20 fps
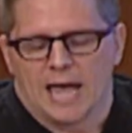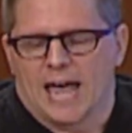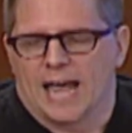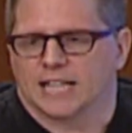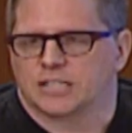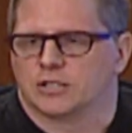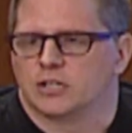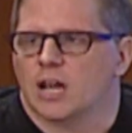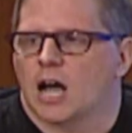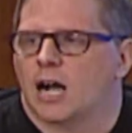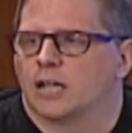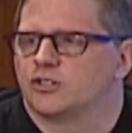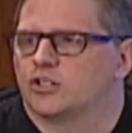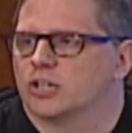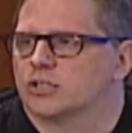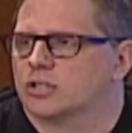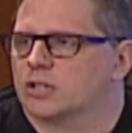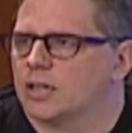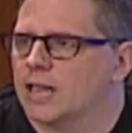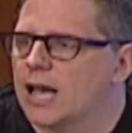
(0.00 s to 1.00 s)
It's not
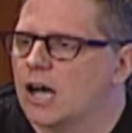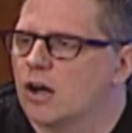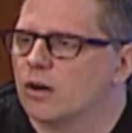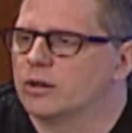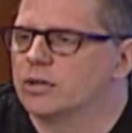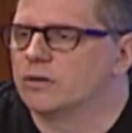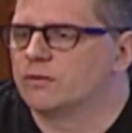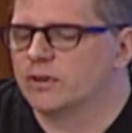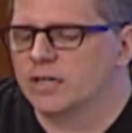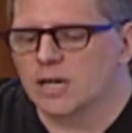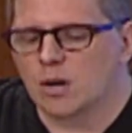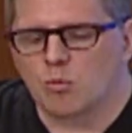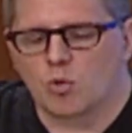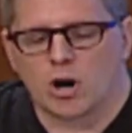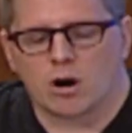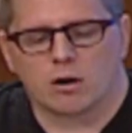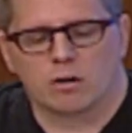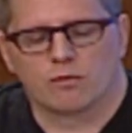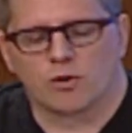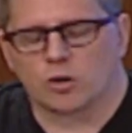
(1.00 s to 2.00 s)
just cloud and
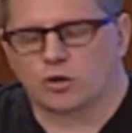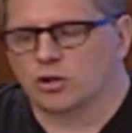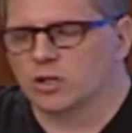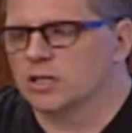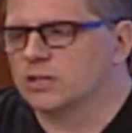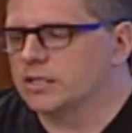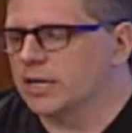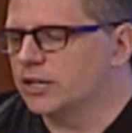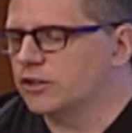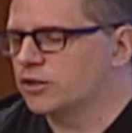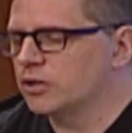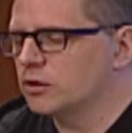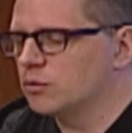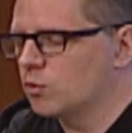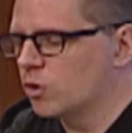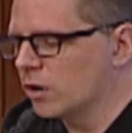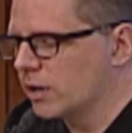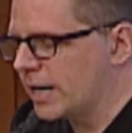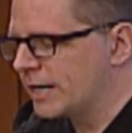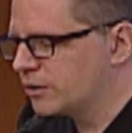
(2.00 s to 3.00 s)
VMware and virtualization.
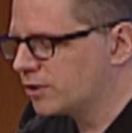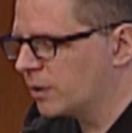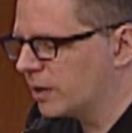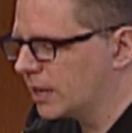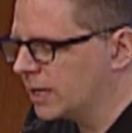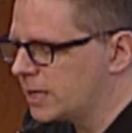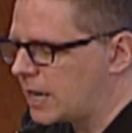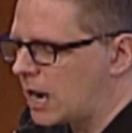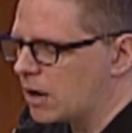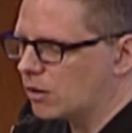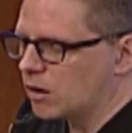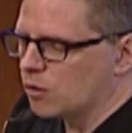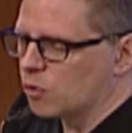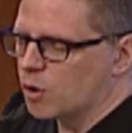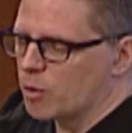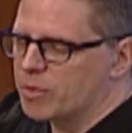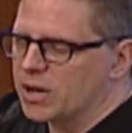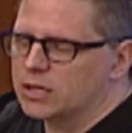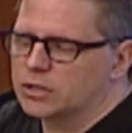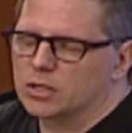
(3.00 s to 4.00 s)
We're entering an era
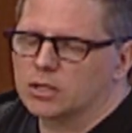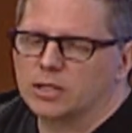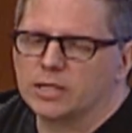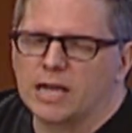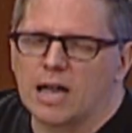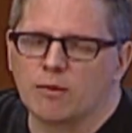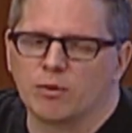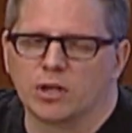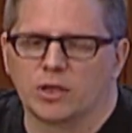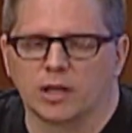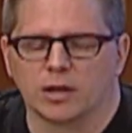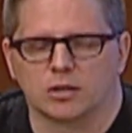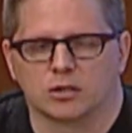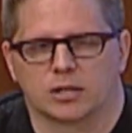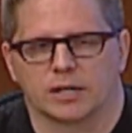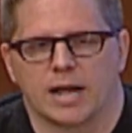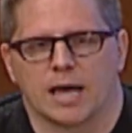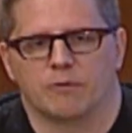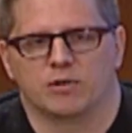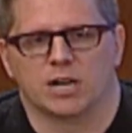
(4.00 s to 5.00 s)
where basically everything is
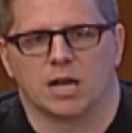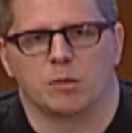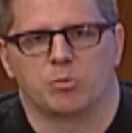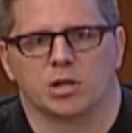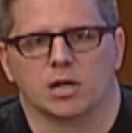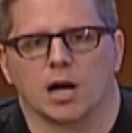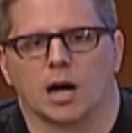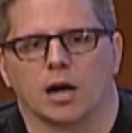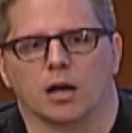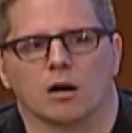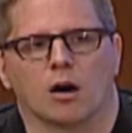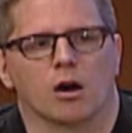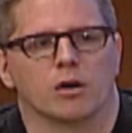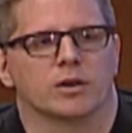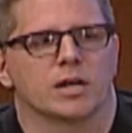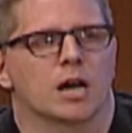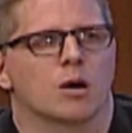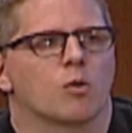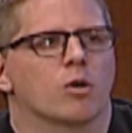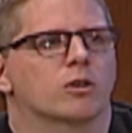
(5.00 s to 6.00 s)
going to have an API. Our
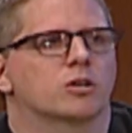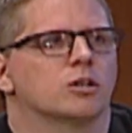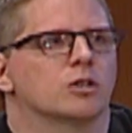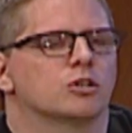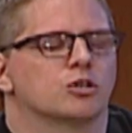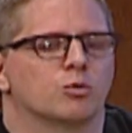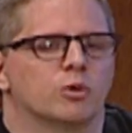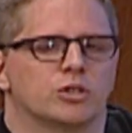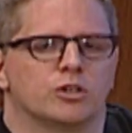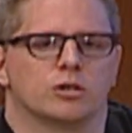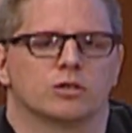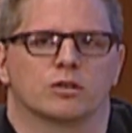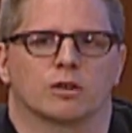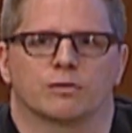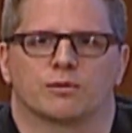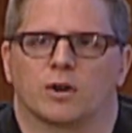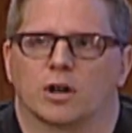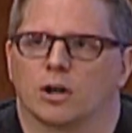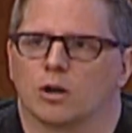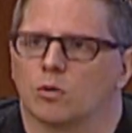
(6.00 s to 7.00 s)
networks, our switches, our
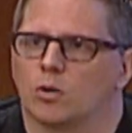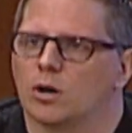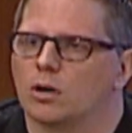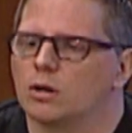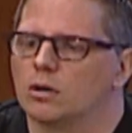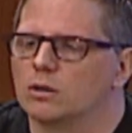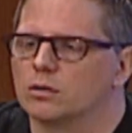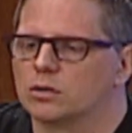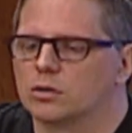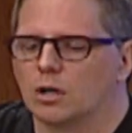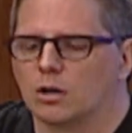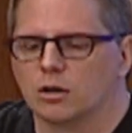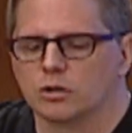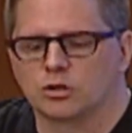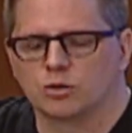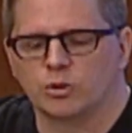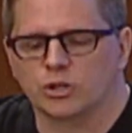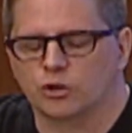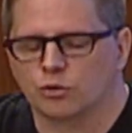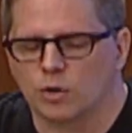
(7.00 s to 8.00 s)
firewalls, our
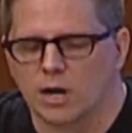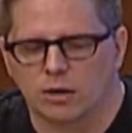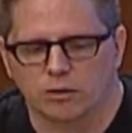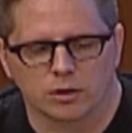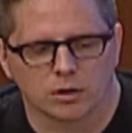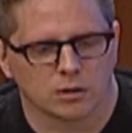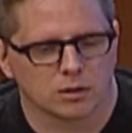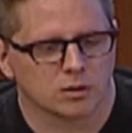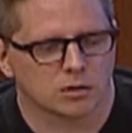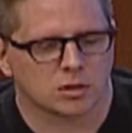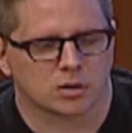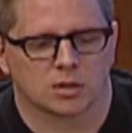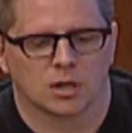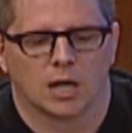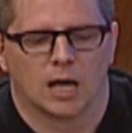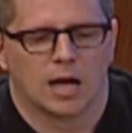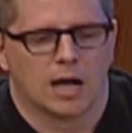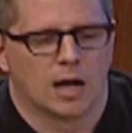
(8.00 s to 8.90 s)
switch routers,